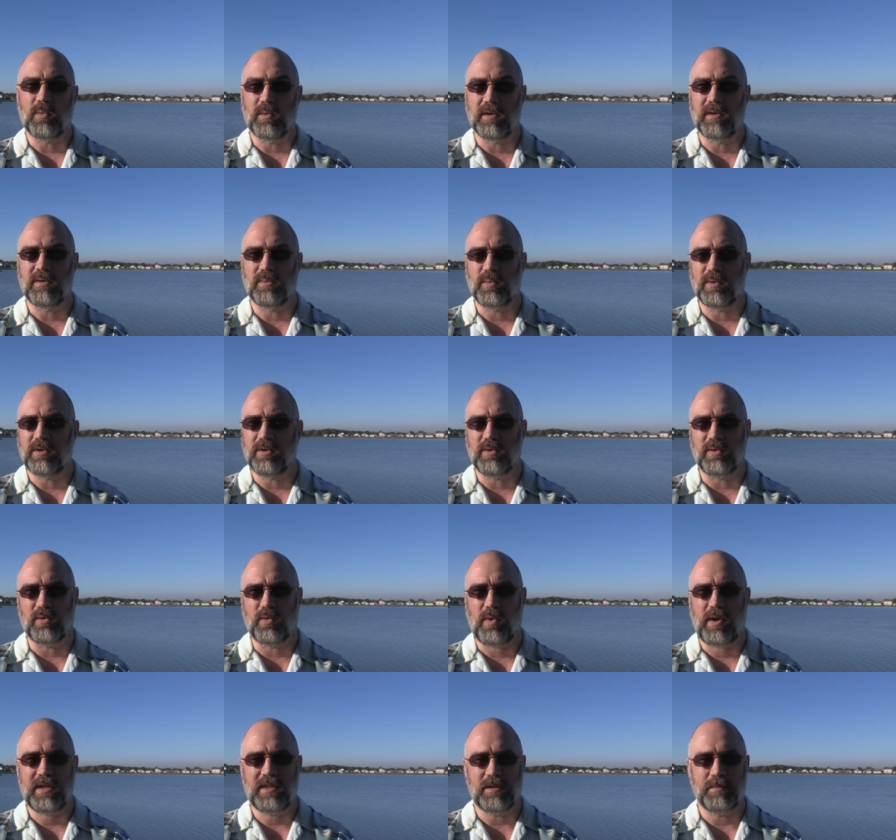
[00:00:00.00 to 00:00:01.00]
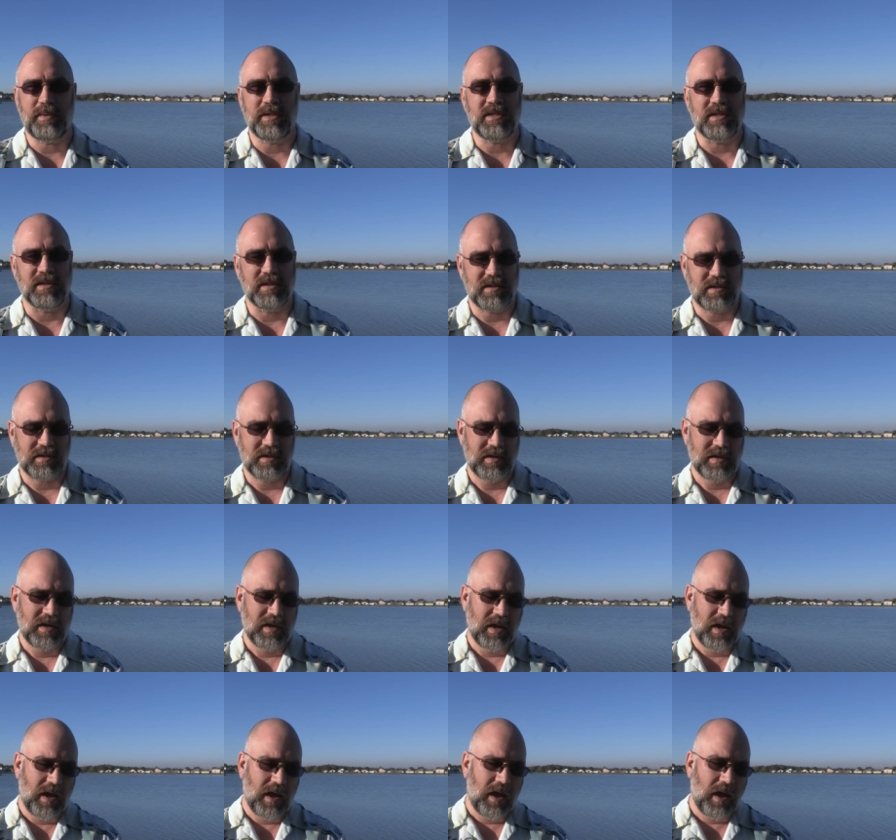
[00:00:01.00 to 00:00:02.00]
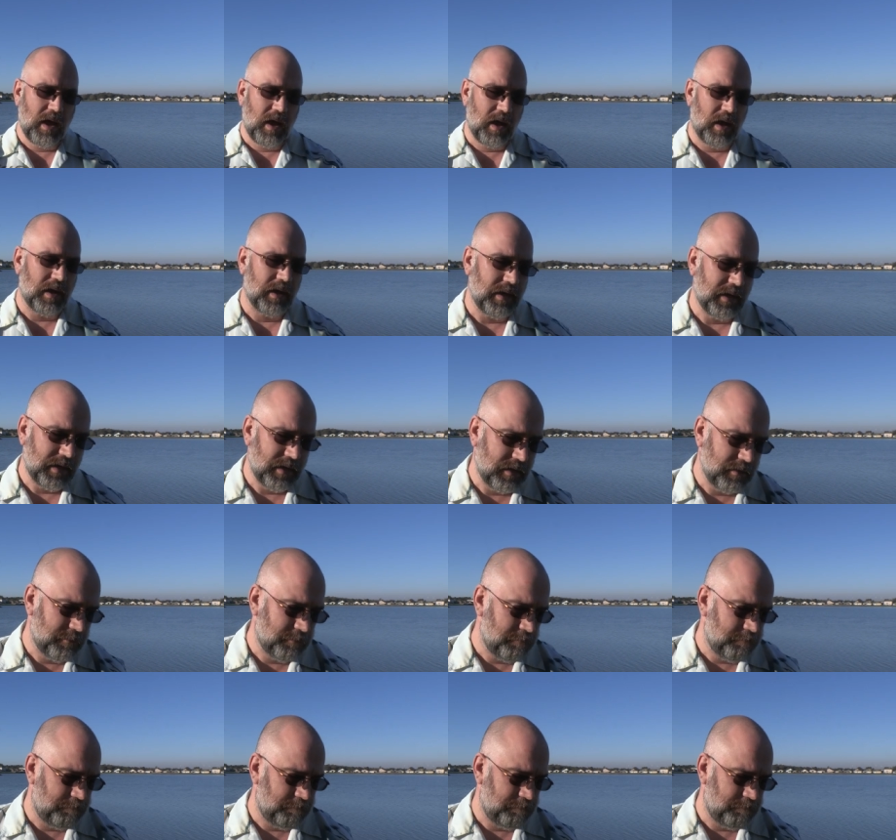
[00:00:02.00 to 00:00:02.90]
we're we're doing quite the business. I